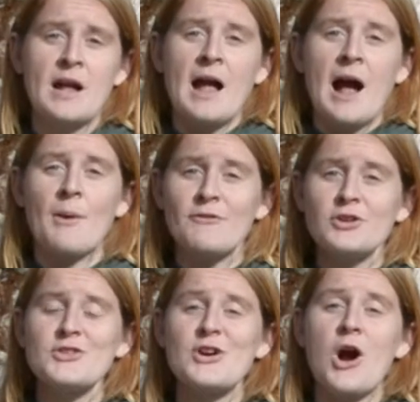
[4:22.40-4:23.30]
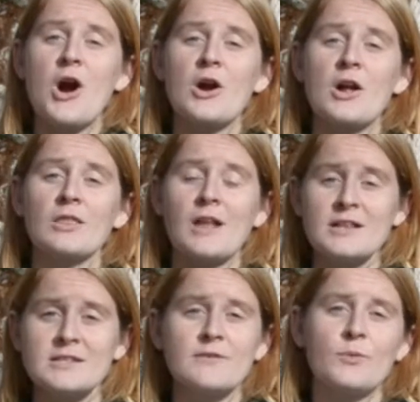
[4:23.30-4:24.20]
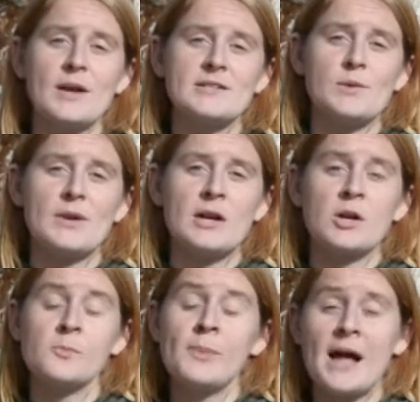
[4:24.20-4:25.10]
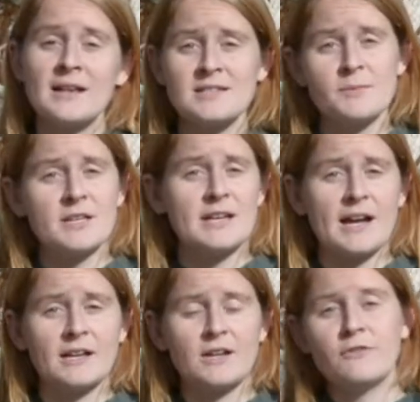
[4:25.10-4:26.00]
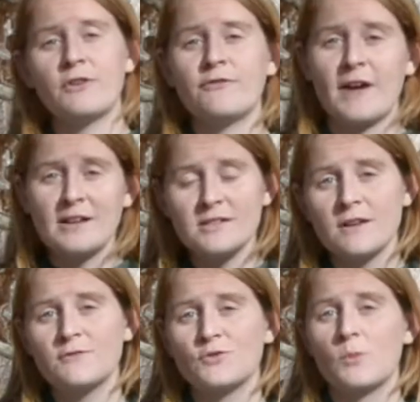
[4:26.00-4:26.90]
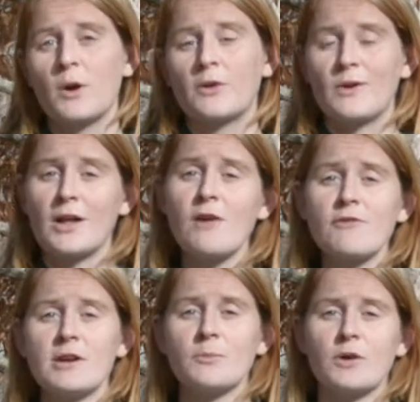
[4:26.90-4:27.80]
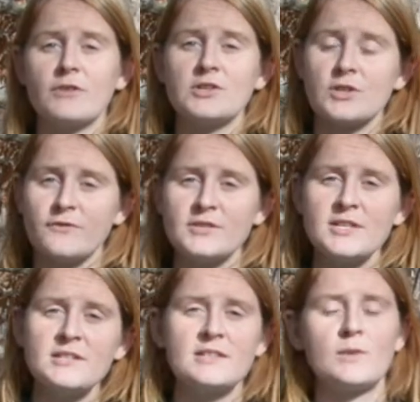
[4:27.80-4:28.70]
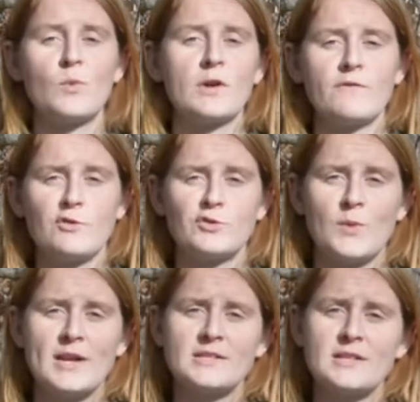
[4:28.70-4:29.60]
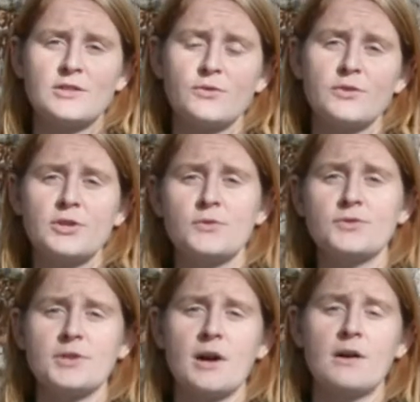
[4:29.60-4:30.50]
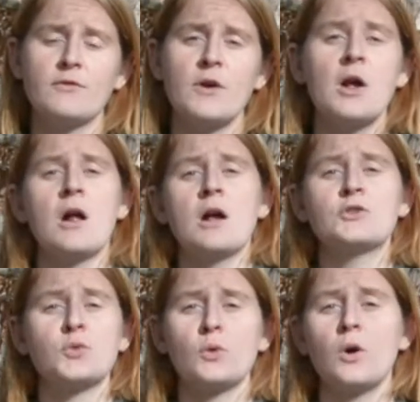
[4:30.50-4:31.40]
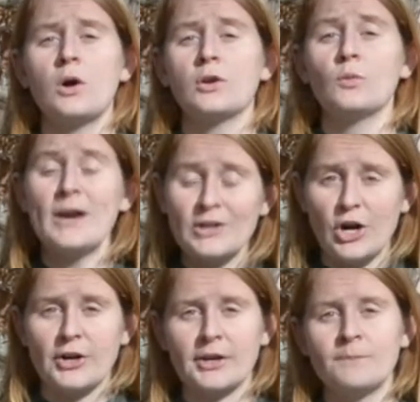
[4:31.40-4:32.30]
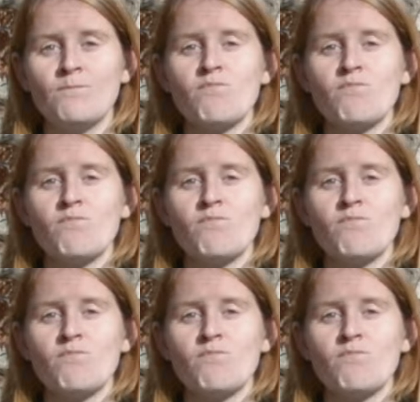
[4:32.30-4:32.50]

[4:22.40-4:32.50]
However, there are lots of ways that we can combat some of the negative effects of stormwater runoff and impervious surfaces, and one of those ways is through the use of a tool called a rain garden.